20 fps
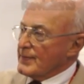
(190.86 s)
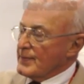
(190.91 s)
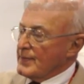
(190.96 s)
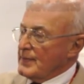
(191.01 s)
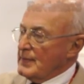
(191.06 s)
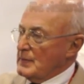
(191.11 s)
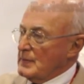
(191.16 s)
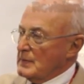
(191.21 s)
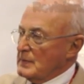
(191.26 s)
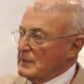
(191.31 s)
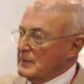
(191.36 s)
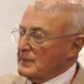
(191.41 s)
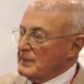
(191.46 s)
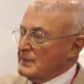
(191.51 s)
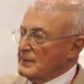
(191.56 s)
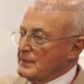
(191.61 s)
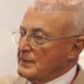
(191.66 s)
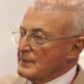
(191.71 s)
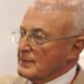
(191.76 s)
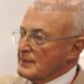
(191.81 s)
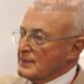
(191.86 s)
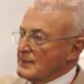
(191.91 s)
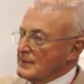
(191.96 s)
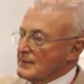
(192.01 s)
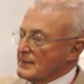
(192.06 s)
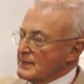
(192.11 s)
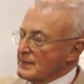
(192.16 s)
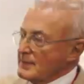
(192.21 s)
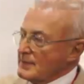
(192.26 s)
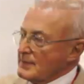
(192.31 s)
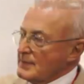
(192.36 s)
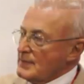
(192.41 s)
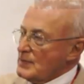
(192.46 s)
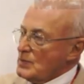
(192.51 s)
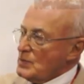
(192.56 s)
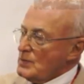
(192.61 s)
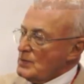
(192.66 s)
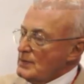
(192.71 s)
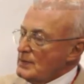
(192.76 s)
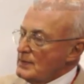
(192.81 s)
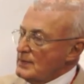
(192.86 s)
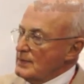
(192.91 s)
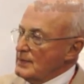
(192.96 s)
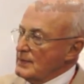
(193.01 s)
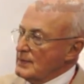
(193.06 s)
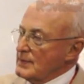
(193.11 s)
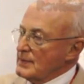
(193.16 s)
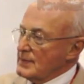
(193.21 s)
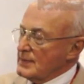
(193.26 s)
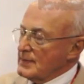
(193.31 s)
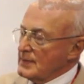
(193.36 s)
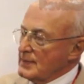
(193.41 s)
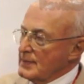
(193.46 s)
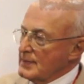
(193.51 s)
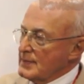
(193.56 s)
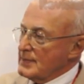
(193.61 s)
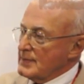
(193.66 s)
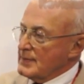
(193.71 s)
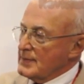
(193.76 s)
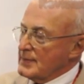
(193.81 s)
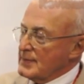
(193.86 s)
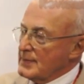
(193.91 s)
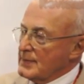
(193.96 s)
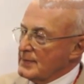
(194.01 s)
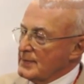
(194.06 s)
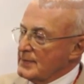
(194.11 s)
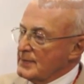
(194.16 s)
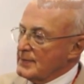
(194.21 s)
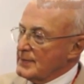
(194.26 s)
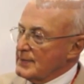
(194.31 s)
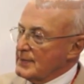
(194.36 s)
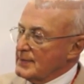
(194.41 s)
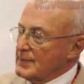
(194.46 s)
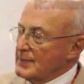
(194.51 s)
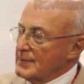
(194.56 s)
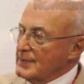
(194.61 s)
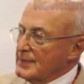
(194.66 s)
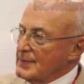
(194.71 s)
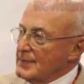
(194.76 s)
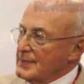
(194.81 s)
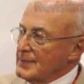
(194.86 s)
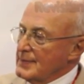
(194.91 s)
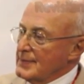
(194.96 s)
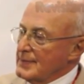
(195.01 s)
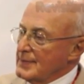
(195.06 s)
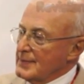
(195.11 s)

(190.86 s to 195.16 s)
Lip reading: (silent)